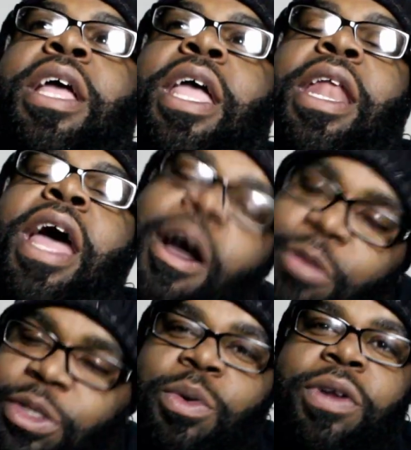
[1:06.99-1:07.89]
And I
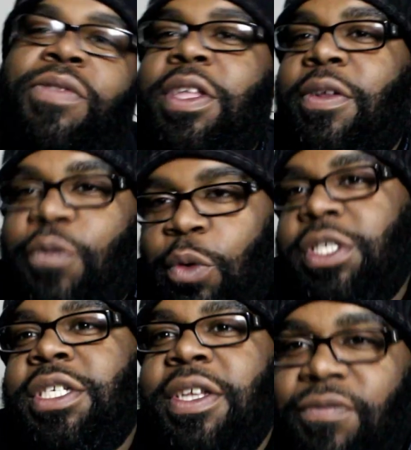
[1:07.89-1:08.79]
was one of the
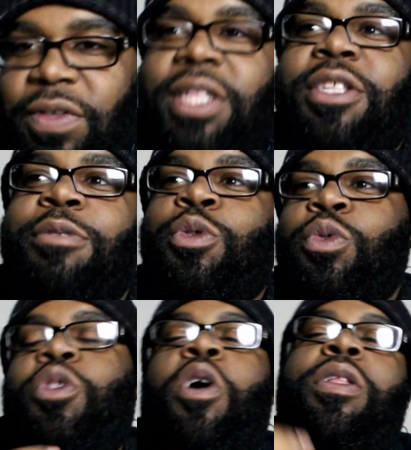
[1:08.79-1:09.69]
unfortunate victims who
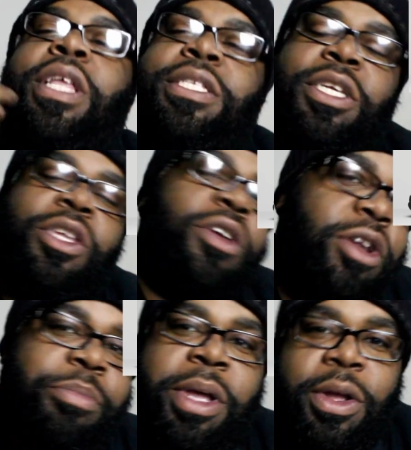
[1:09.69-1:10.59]
thought they secured
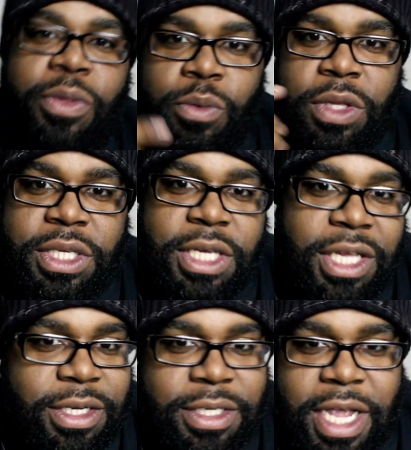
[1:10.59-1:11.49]
a pair through the
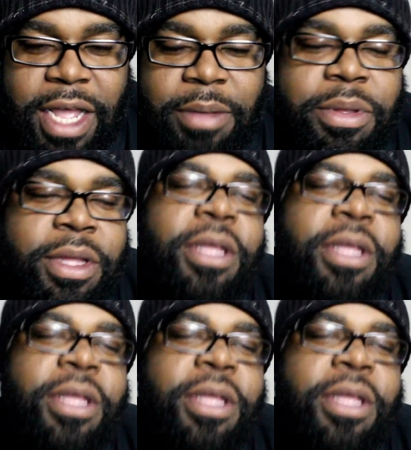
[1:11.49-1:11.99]
sneakers app,